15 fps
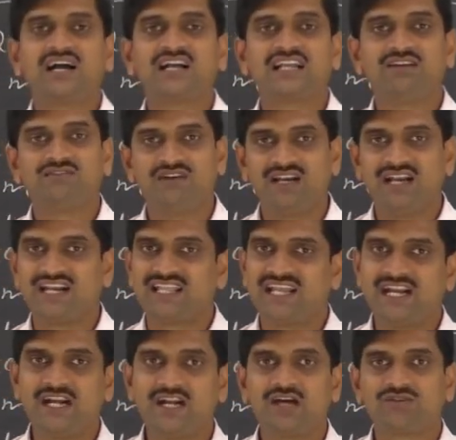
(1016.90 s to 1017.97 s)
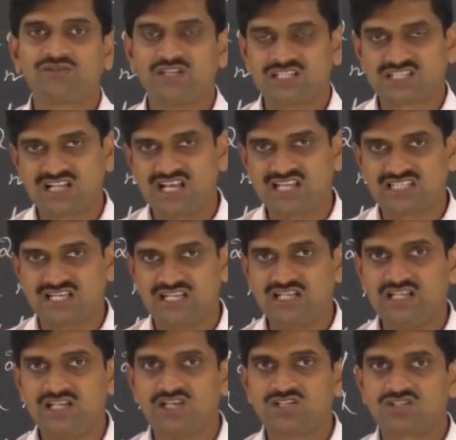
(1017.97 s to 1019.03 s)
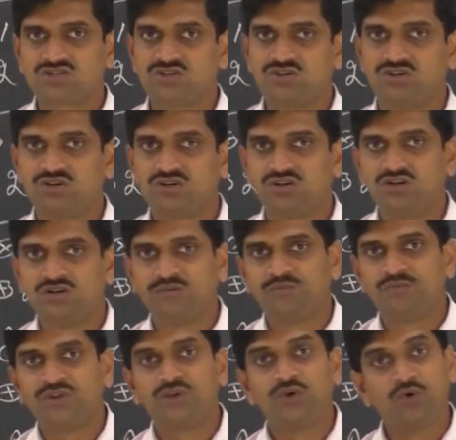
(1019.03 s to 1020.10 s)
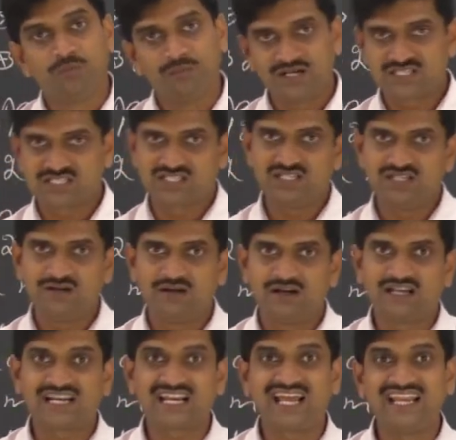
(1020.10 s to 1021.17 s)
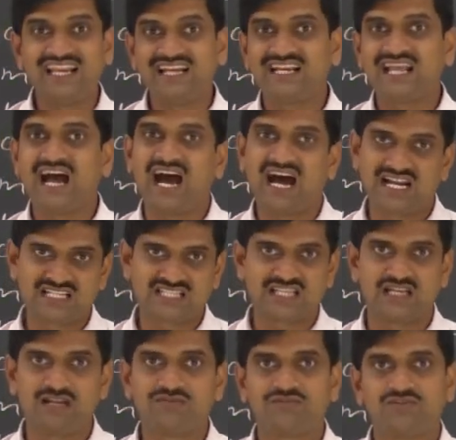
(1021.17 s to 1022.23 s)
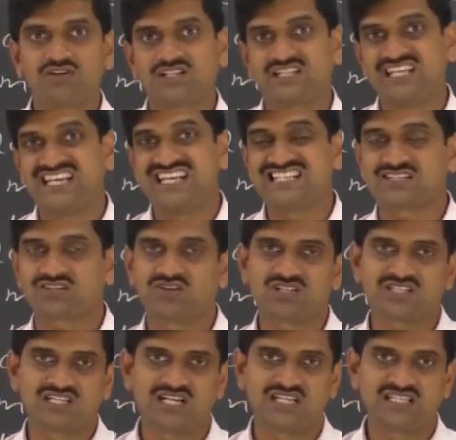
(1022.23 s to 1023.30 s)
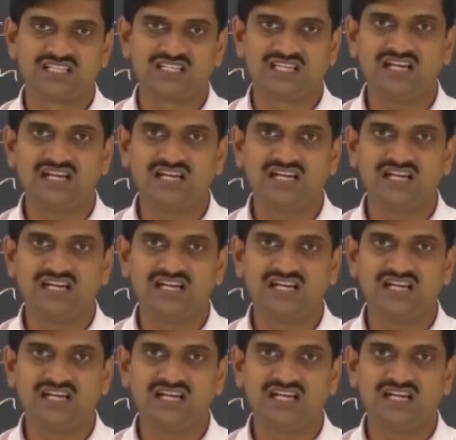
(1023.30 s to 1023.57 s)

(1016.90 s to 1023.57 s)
given at the end of this lesson. So you must write answer for these questions in